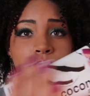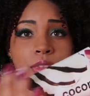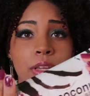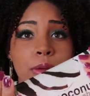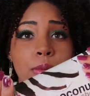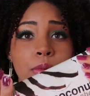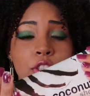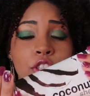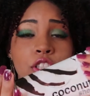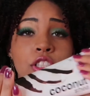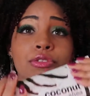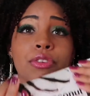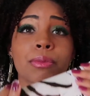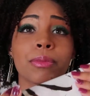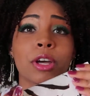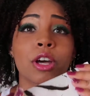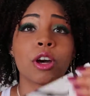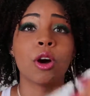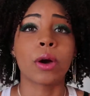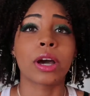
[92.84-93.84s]
It was just from
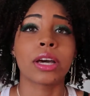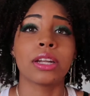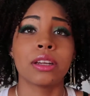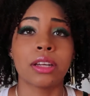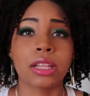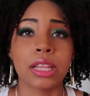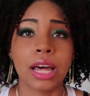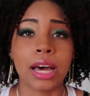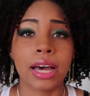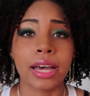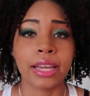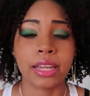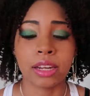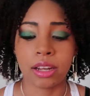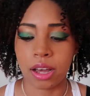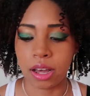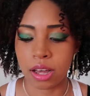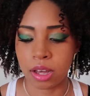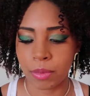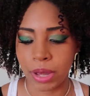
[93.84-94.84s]
the coconut line.
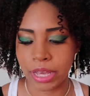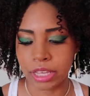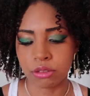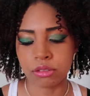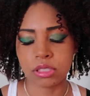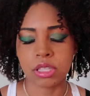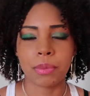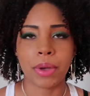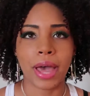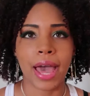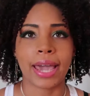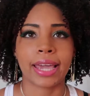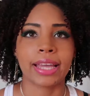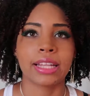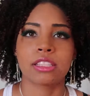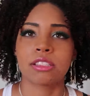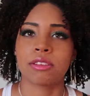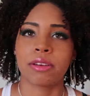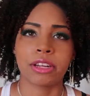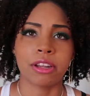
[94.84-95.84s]
I used the
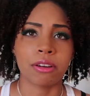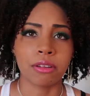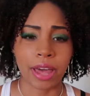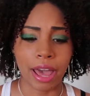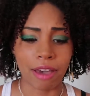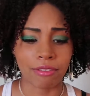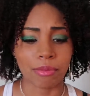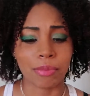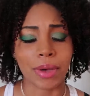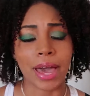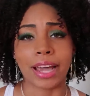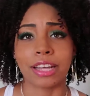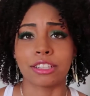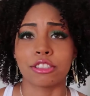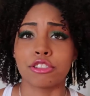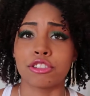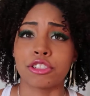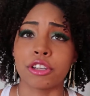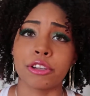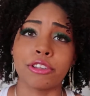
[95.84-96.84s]
packet, so I don't have the packet
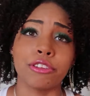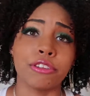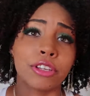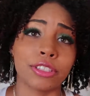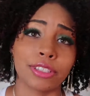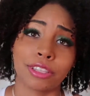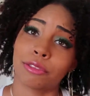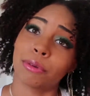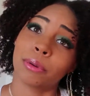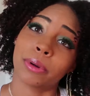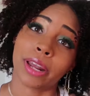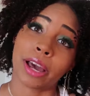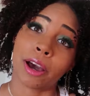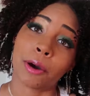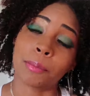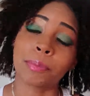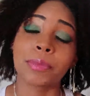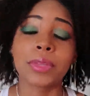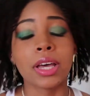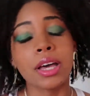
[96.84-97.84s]
to show you because I threw it
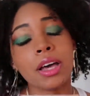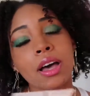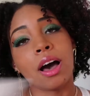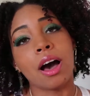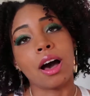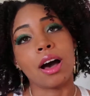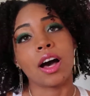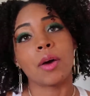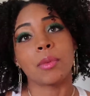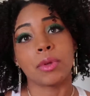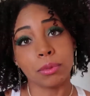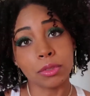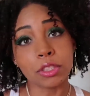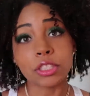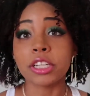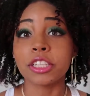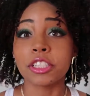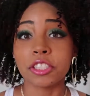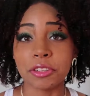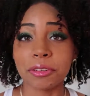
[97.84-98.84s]
out. It was
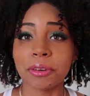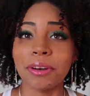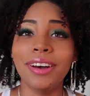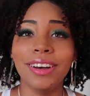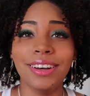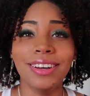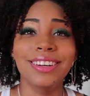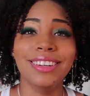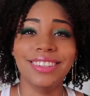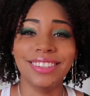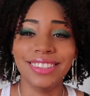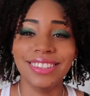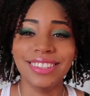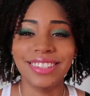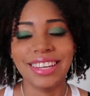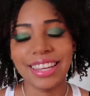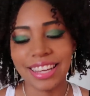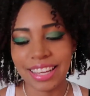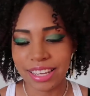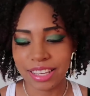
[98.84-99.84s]
good too.
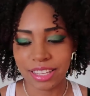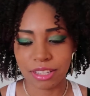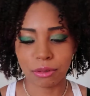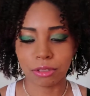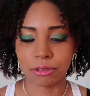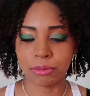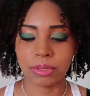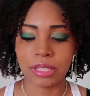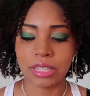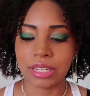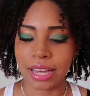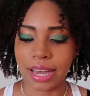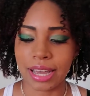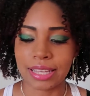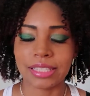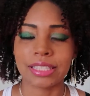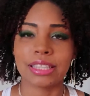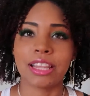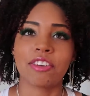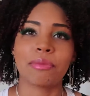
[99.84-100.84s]
It was really
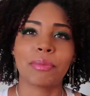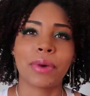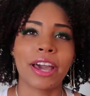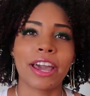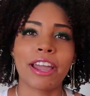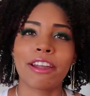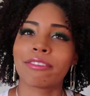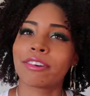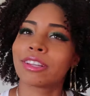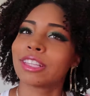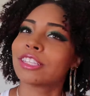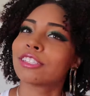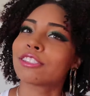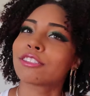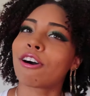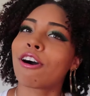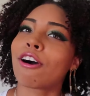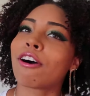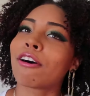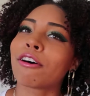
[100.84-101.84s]
nice. It left my hair really
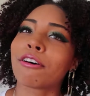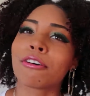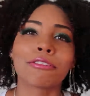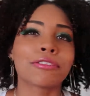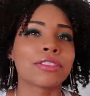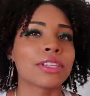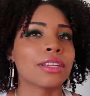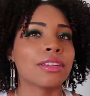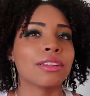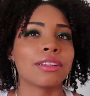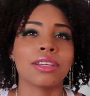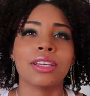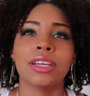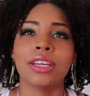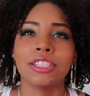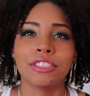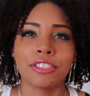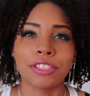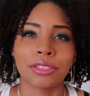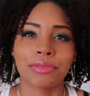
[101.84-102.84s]
soft and
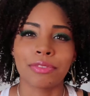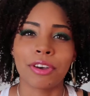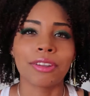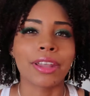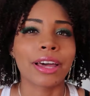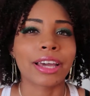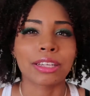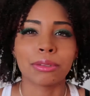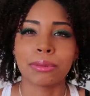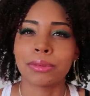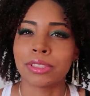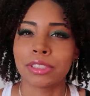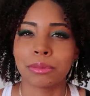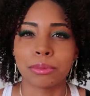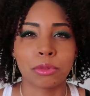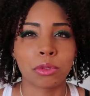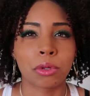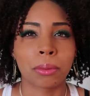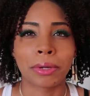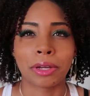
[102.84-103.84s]
just felt like it was
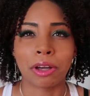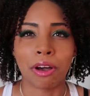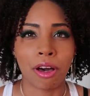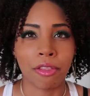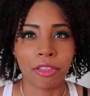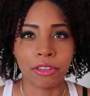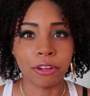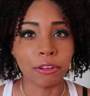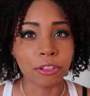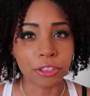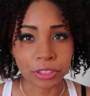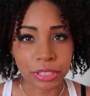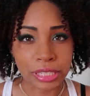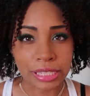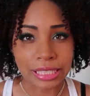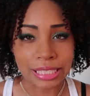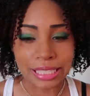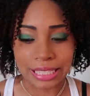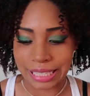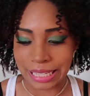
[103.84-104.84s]
absorbing all the
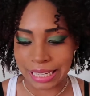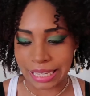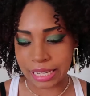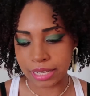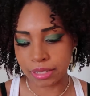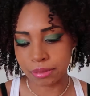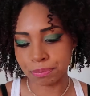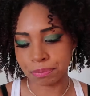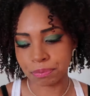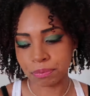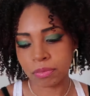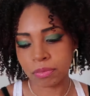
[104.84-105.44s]
nutrients it needed.